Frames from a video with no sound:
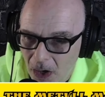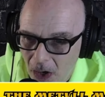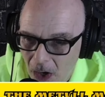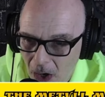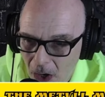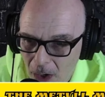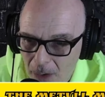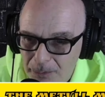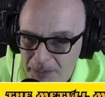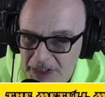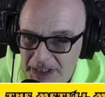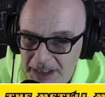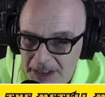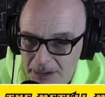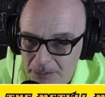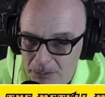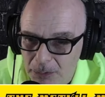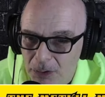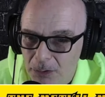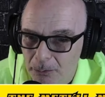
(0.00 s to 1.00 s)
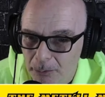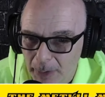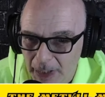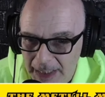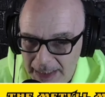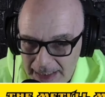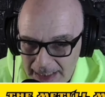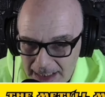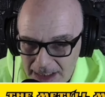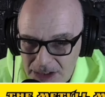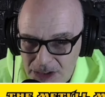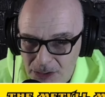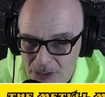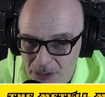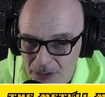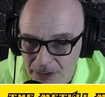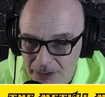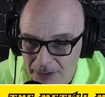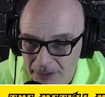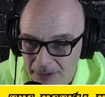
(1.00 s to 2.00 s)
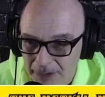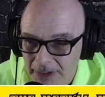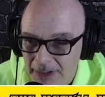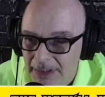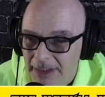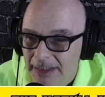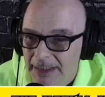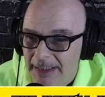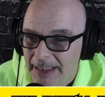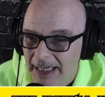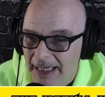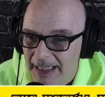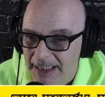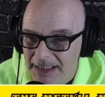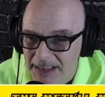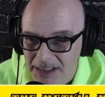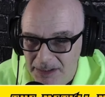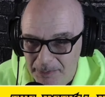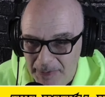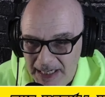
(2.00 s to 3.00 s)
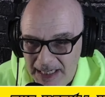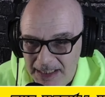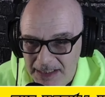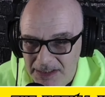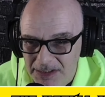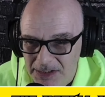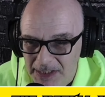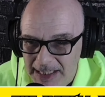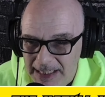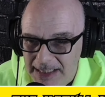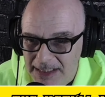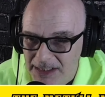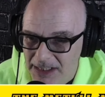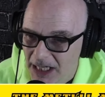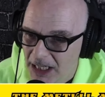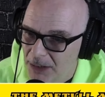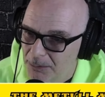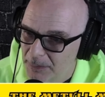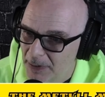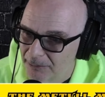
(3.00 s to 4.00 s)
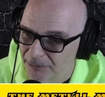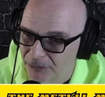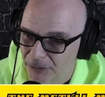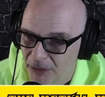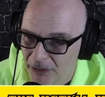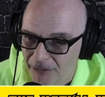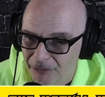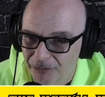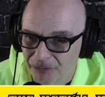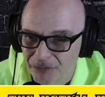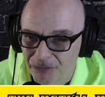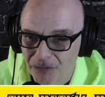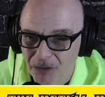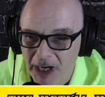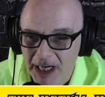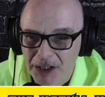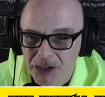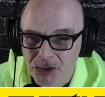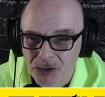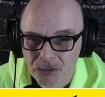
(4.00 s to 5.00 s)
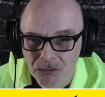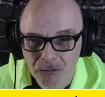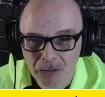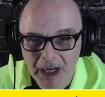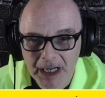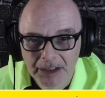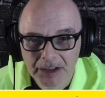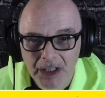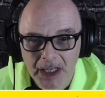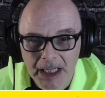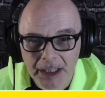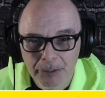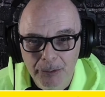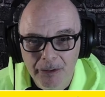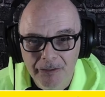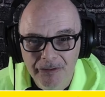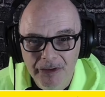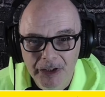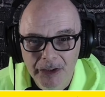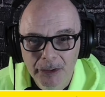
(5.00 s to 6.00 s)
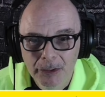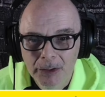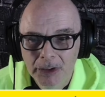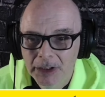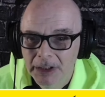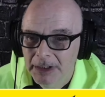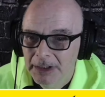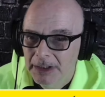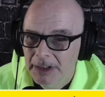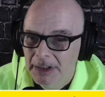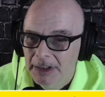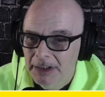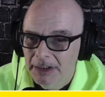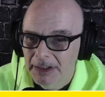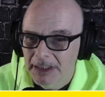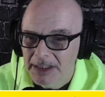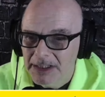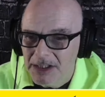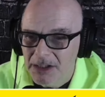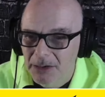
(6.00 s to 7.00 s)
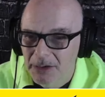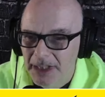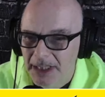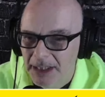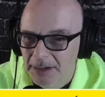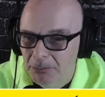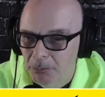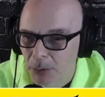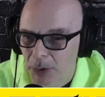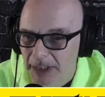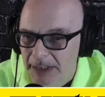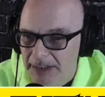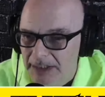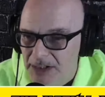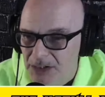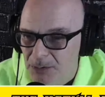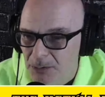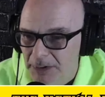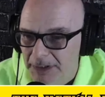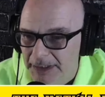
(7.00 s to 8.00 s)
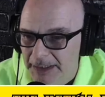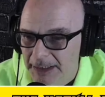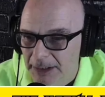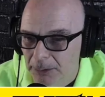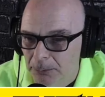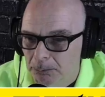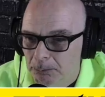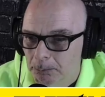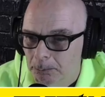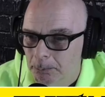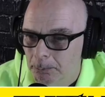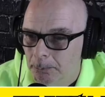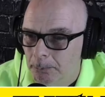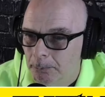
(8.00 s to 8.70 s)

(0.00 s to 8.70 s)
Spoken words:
Omnium by Exhorder. And it's the band's latest album up for a fresh Redline review. Let's go ahead and break this one down.